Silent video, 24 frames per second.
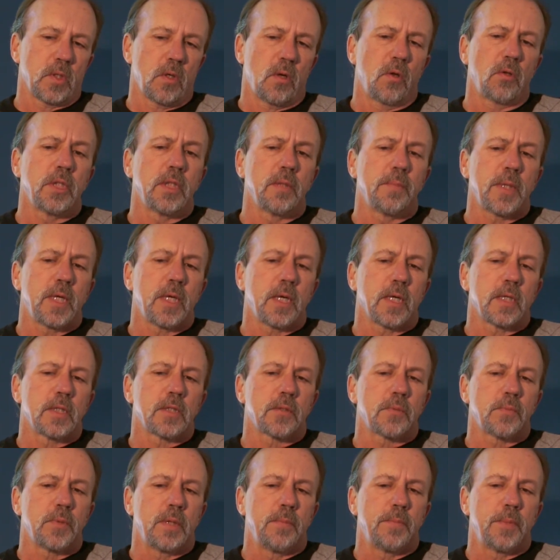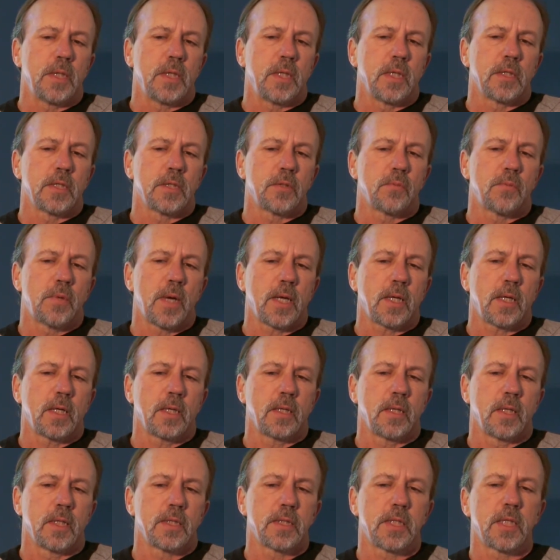Only because we begin to
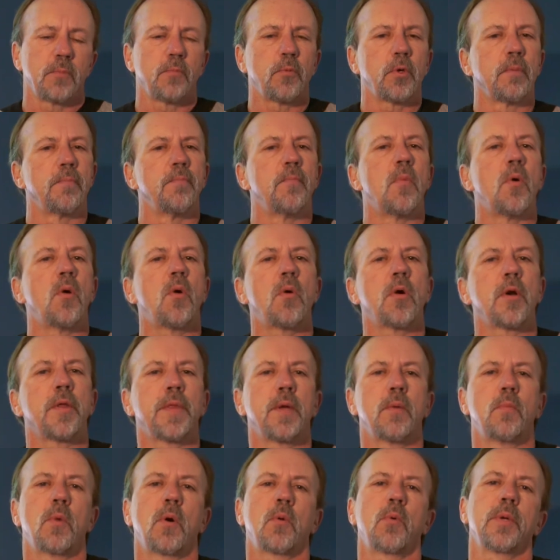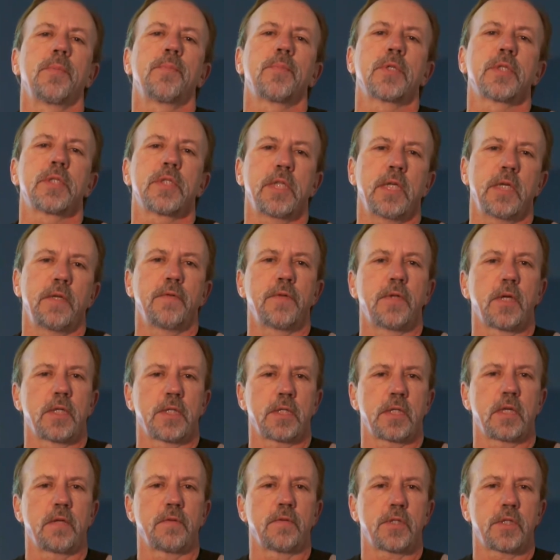recognize that we're more than what we perceived
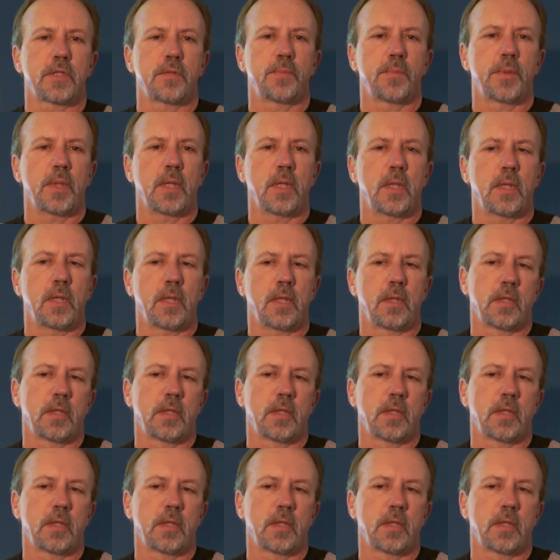ourselves to be,